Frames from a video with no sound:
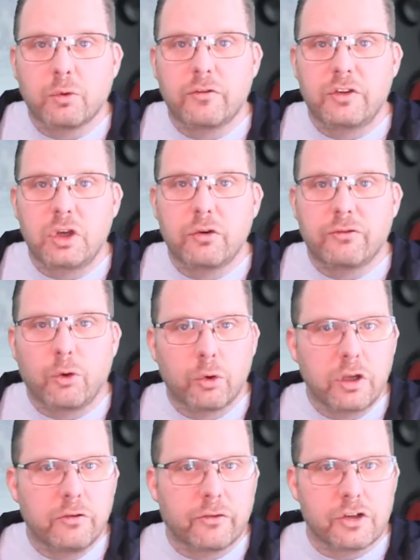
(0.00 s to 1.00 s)
review for
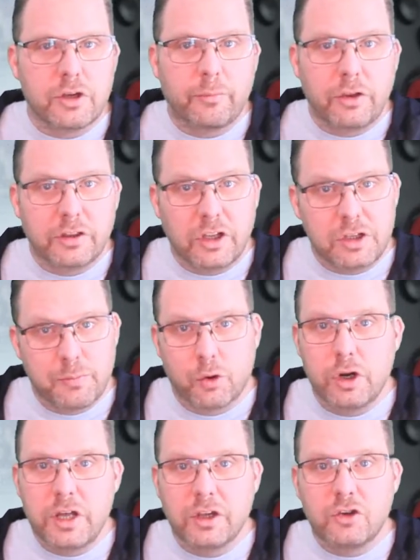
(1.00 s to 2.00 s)
you for something that's
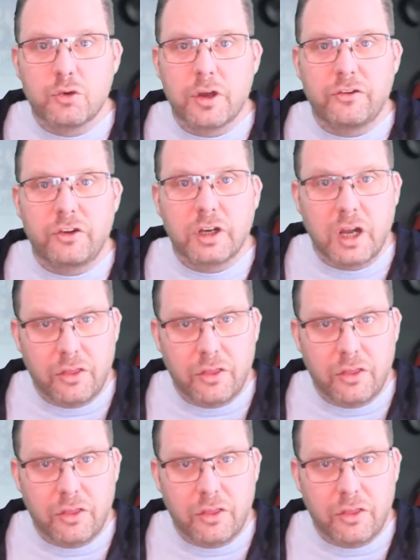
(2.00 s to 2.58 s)
pretty interesting.